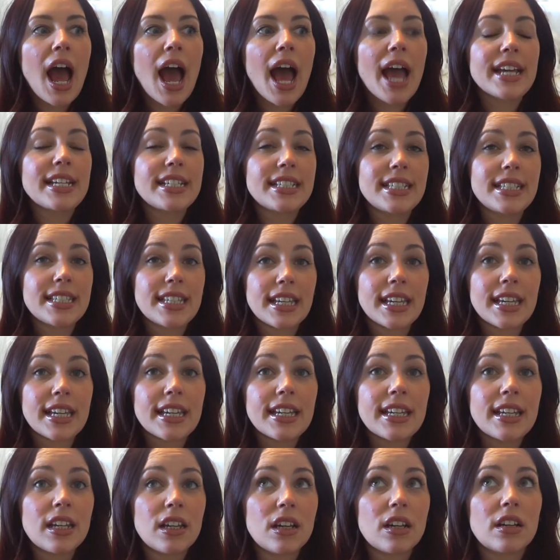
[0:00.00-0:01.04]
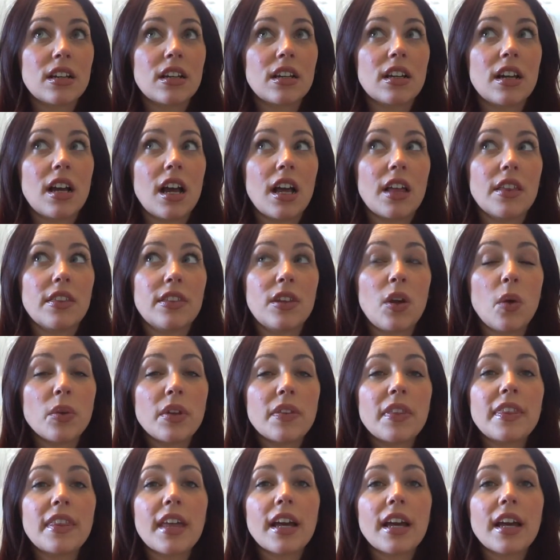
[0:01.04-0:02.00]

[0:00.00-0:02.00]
The only thing